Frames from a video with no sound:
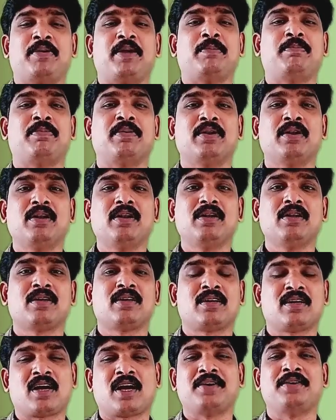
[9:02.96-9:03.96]
people
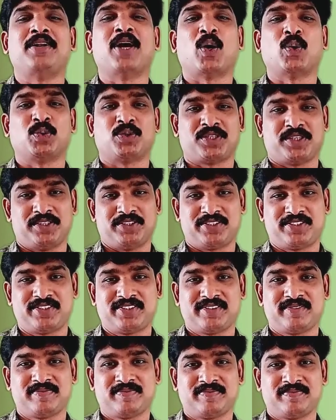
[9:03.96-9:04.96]
cut down trees.
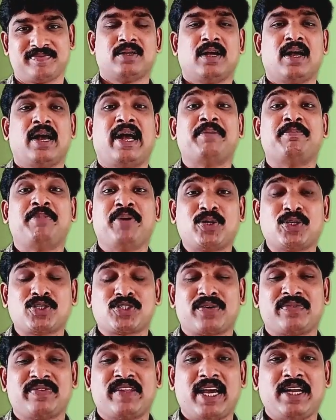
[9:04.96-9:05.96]
And because
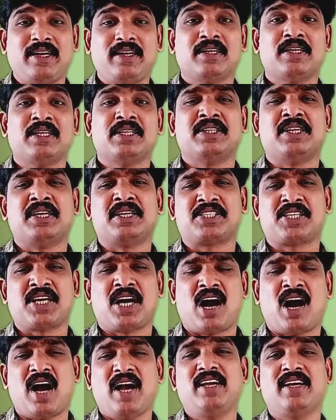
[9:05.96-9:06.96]
of that, there is a
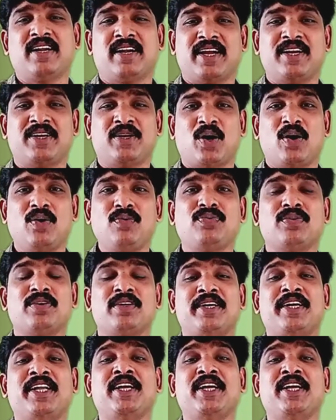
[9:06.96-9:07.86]
high rate of